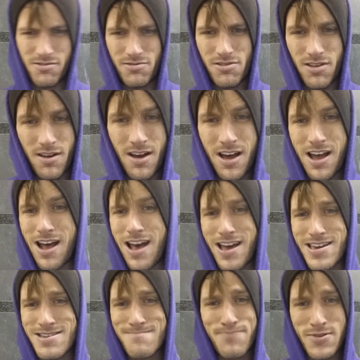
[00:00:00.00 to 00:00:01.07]
you something. I
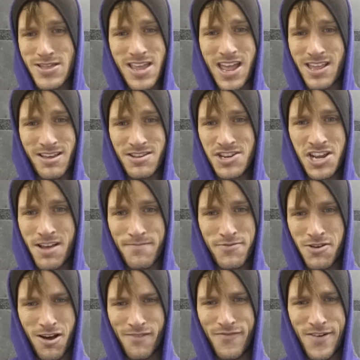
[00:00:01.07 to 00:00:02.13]
eat potato chips
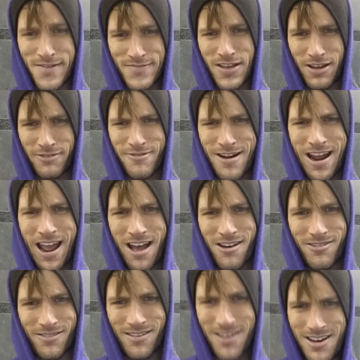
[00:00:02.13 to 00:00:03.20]
off of the
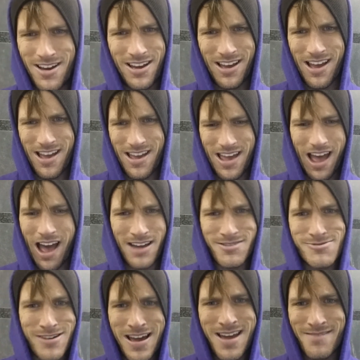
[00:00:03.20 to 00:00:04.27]
ground. I
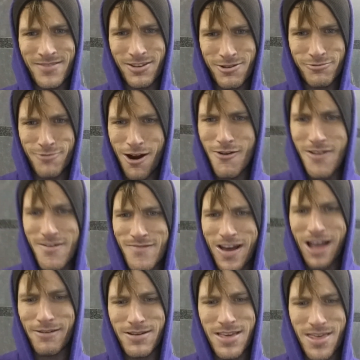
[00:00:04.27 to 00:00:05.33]
don't have the
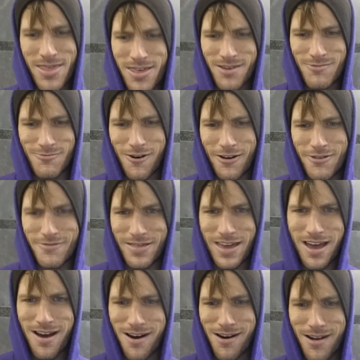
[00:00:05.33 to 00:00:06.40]
coronavirus. What are
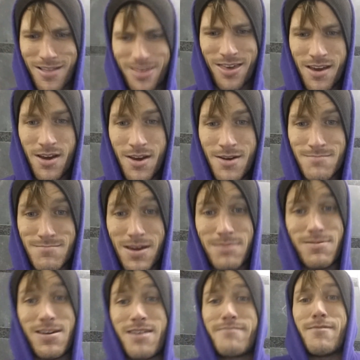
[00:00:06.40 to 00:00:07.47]
the odds?
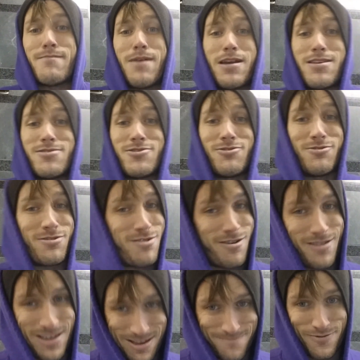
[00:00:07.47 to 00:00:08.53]
Maybe everybody should
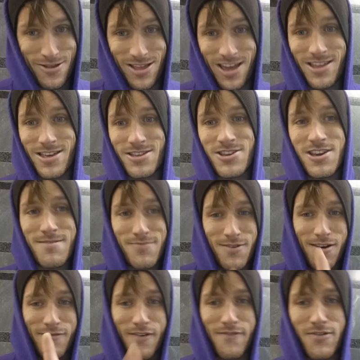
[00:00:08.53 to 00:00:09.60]
start eating potato chips
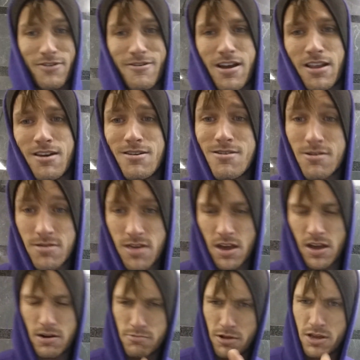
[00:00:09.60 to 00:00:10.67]
off of the ground. Hang on a
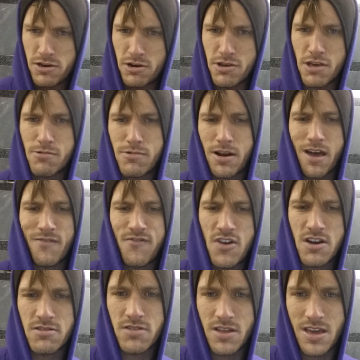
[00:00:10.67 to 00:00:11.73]
second, I want to show you what I
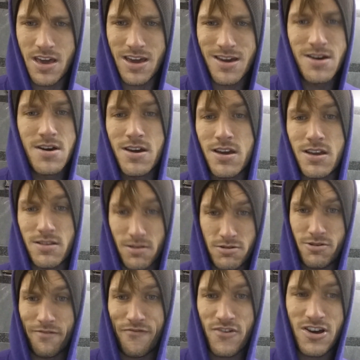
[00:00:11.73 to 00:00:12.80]
found today. It's a
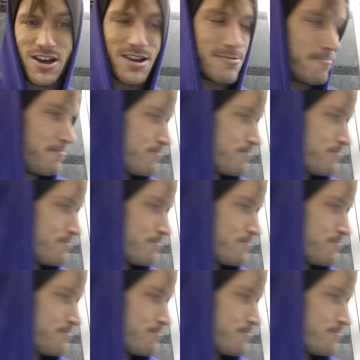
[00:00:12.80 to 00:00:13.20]
good find.